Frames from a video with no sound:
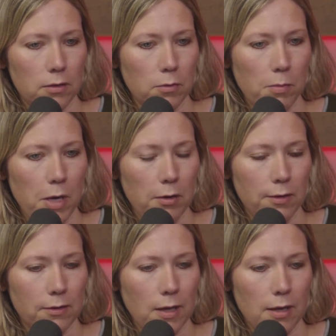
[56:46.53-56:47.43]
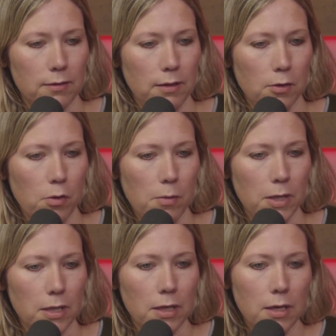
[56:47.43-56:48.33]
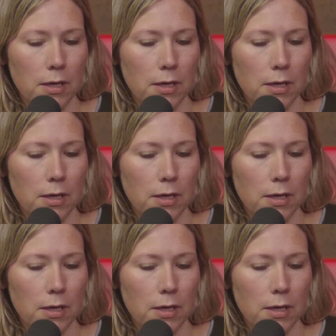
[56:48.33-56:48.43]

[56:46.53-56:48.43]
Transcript: repair this legacy equipment.